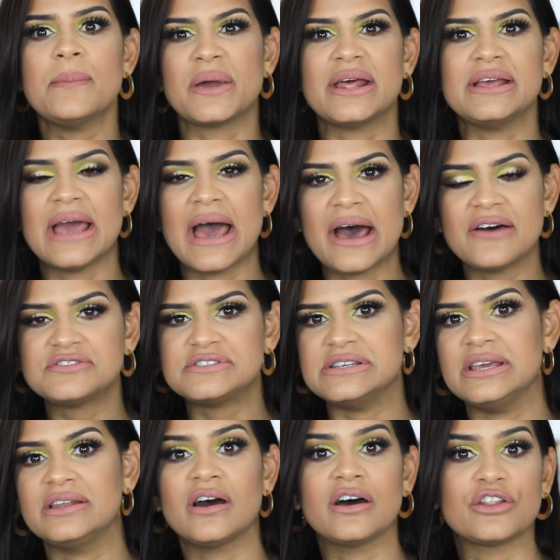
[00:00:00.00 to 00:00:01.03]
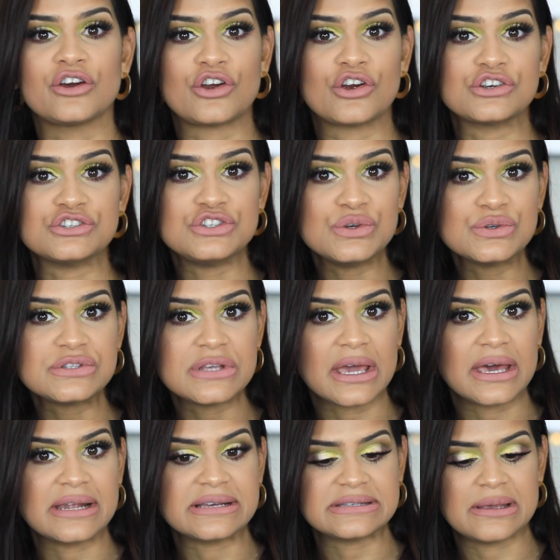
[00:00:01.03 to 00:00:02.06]
But I have seen other girls using
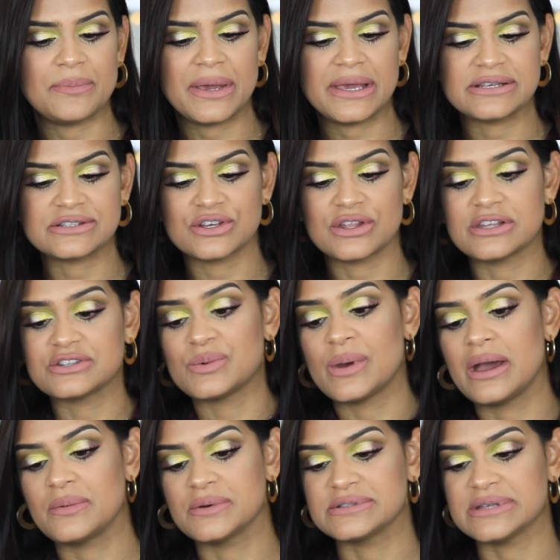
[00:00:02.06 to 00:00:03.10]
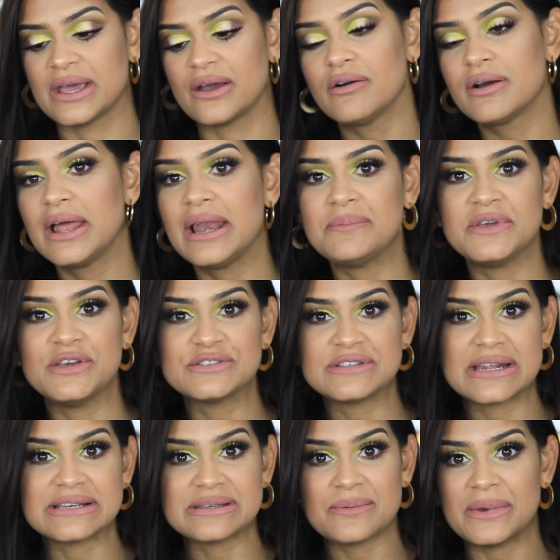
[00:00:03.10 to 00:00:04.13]
it as a base, so that's why I was like, okay, let me use
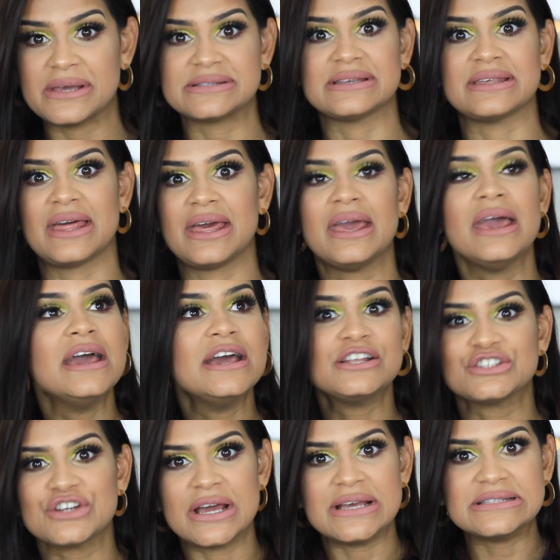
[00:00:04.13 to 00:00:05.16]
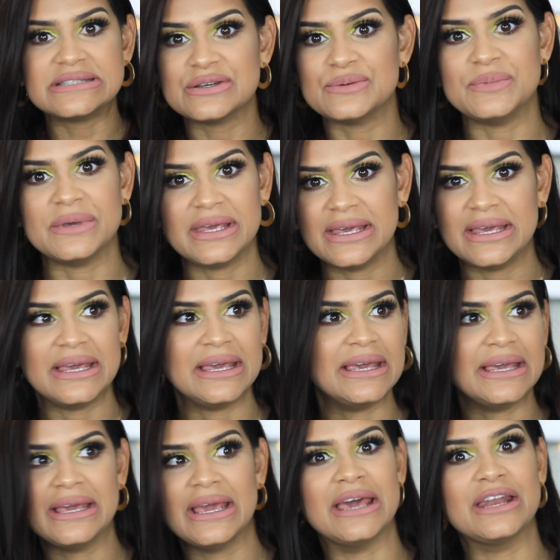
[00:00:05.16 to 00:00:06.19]
it as a base today, trying to
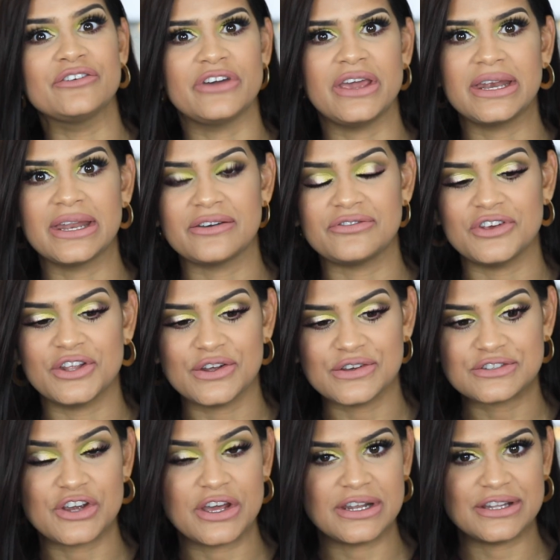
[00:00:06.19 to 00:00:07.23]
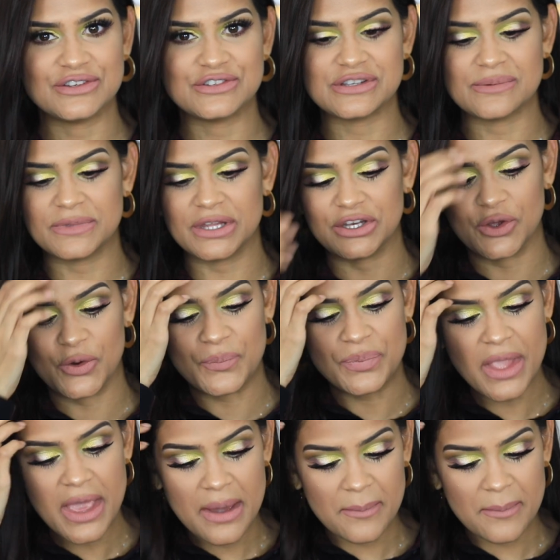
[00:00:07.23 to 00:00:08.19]
be innovative, you know, trying to do something new.